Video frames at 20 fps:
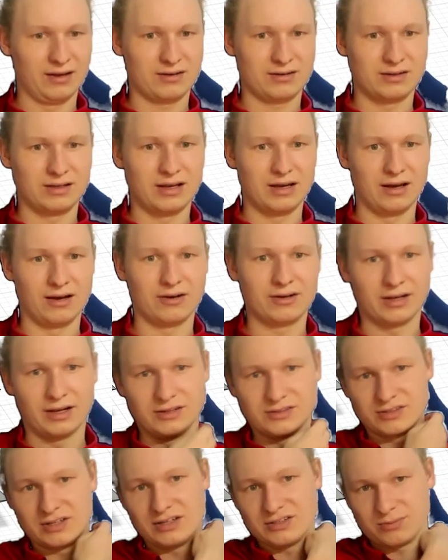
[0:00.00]
Yeah, okay,
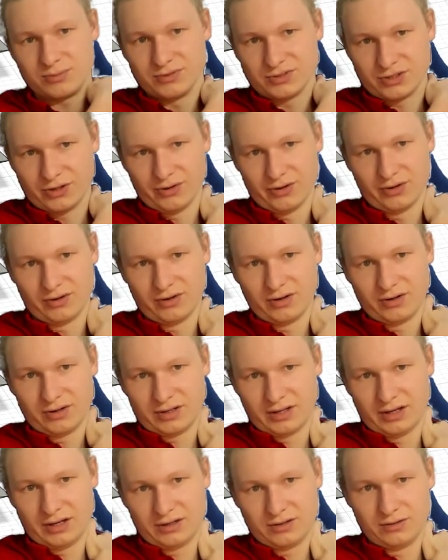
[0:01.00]
so that's what's going on.
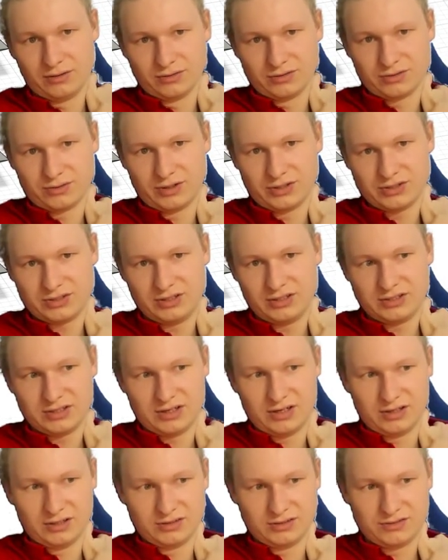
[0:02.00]
Okay, cool. So I just need to
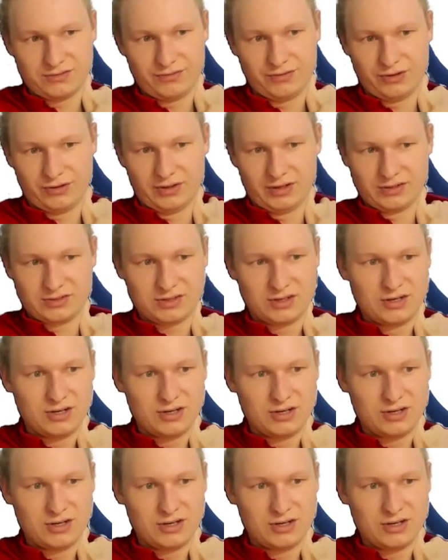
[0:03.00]
undo this.